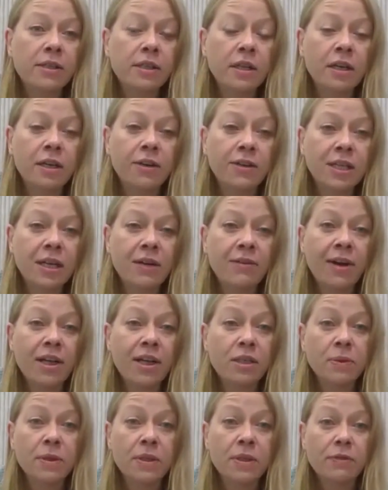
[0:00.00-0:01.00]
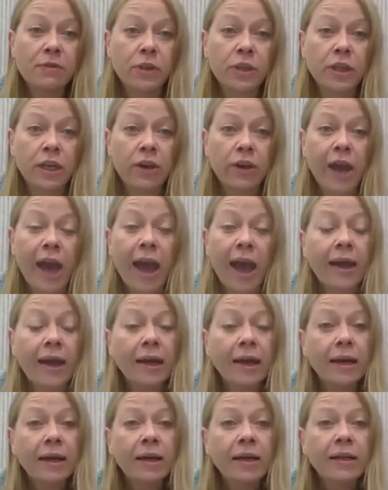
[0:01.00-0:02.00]
security arrangements for the
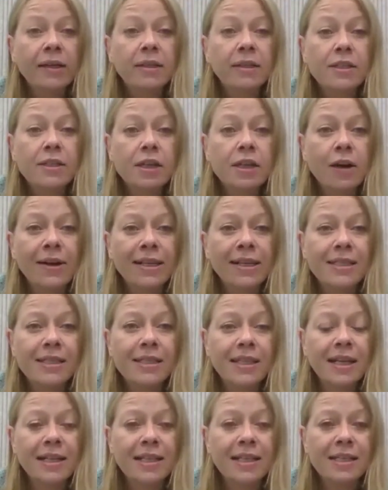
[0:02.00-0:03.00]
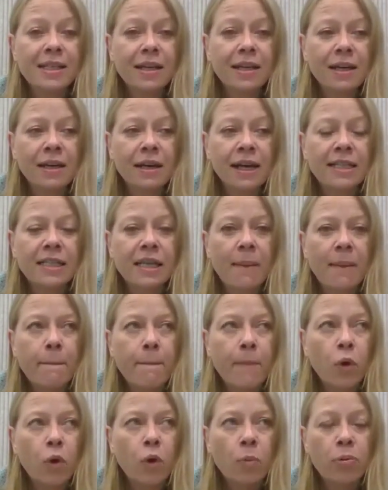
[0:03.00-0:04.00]
UK. So it's a
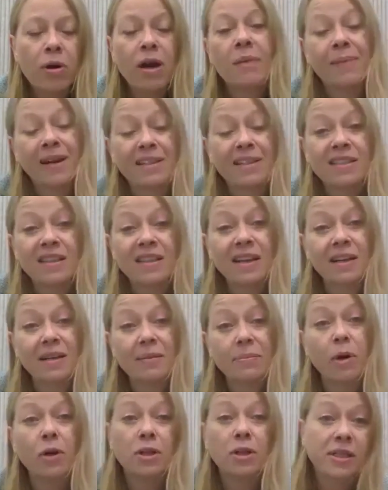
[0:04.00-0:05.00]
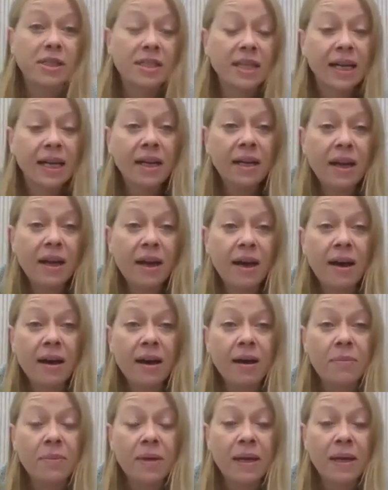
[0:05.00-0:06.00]
more pragmatic policy.
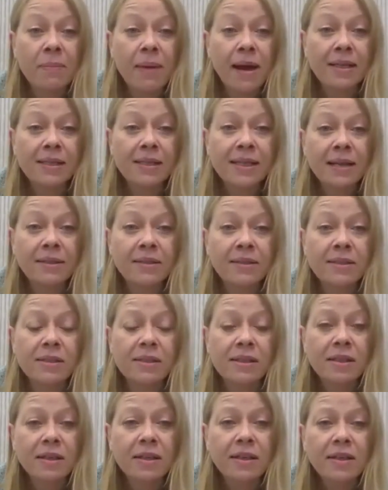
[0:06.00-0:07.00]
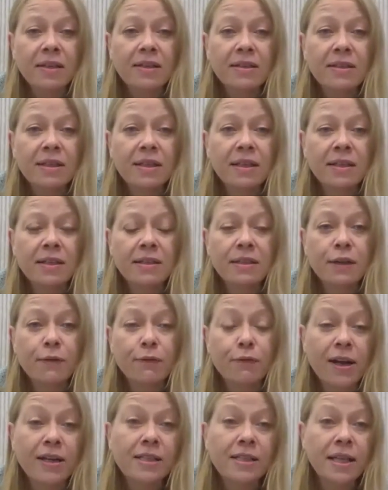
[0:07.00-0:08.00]
It makes sense to
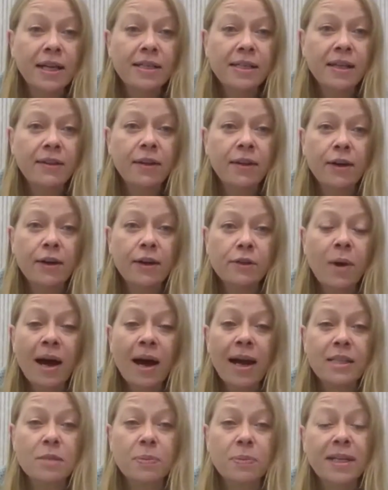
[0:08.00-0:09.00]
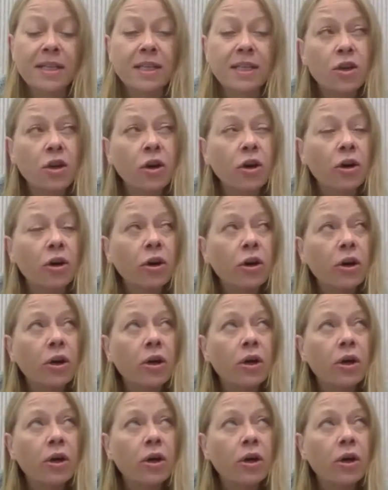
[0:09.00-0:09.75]
phrase things in those ways, but it's not